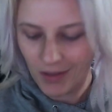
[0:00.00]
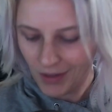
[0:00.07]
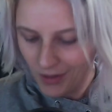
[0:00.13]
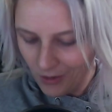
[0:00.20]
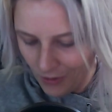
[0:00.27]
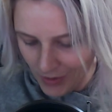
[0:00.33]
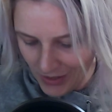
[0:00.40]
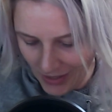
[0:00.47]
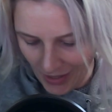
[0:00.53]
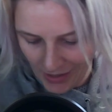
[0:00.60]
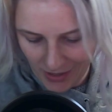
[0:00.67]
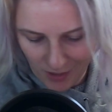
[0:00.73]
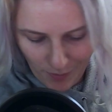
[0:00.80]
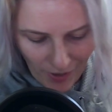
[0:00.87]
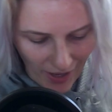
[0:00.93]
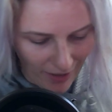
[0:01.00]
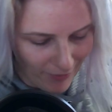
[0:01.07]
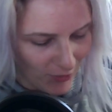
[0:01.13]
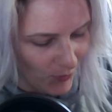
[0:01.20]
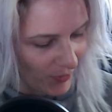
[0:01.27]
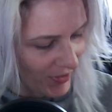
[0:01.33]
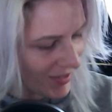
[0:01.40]
think it always kind of
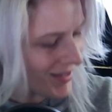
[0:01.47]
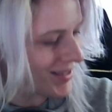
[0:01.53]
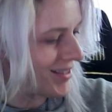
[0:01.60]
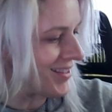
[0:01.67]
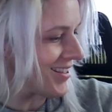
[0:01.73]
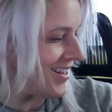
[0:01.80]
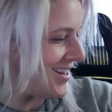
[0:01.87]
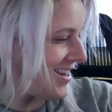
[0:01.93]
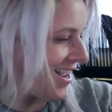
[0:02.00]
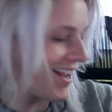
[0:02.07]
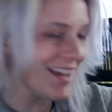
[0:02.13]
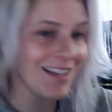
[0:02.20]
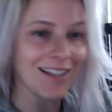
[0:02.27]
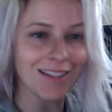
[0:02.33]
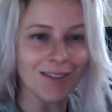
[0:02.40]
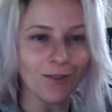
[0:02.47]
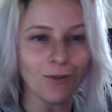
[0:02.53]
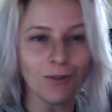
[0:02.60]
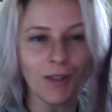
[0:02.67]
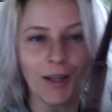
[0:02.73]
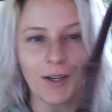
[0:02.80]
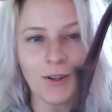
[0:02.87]
depends, but this is a nice
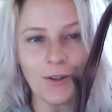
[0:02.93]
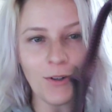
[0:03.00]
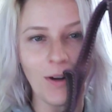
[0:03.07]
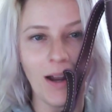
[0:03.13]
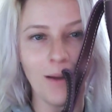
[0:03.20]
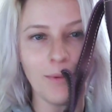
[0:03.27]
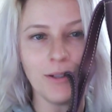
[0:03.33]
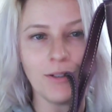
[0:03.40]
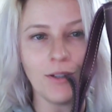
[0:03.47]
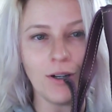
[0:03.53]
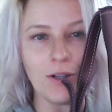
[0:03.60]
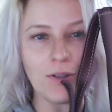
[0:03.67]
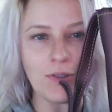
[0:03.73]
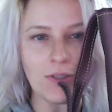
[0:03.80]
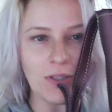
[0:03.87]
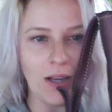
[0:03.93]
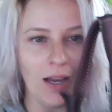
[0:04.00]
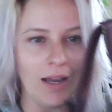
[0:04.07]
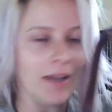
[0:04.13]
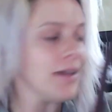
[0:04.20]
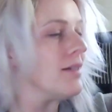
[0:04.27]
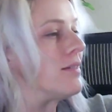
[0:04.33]
little like grab and go
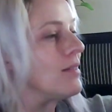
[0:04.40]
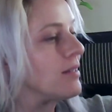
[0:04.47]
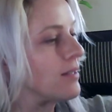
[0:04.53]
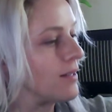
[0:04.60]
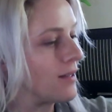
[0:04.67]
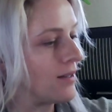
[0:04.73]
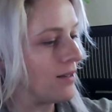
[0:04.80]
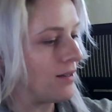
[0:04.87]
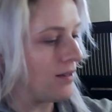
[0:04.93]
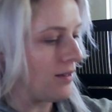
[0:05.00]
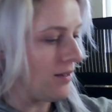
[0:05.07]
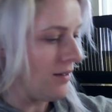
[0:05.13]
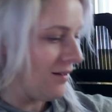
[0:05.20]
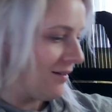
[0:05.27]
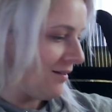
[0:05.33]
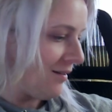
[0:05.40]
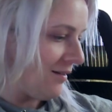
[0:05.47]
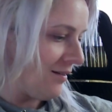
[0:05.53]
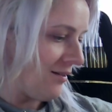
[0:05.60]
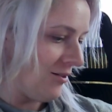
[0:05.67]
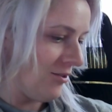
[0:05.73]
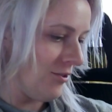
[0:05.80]
size.
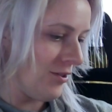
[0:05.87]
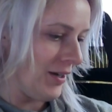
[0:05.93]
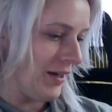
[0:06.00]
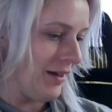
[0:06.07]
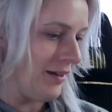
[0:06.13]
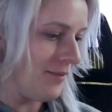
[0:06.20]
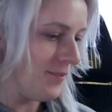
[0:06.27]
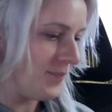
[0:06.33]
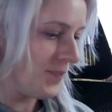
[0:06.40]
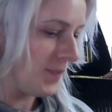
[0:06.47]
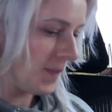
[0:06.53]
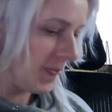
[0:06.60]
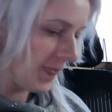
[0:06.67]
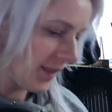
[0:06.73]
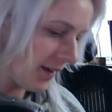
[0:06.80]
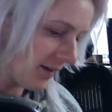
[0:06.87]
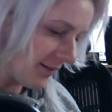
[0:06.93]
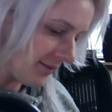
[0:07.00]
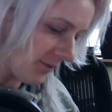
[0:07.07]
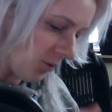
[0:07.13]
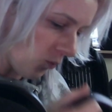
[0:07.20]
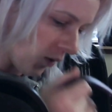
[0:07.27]
Okay,
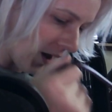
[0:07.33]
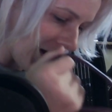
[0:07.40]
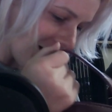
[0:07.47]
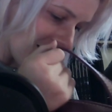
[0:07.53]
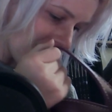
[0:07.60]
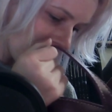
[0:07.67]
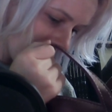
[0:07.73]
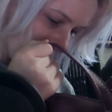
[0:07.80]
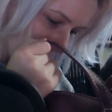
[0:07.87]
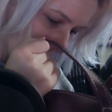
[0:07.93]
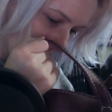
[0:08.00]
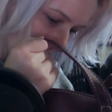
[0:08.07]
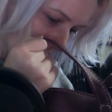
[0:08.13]
wow.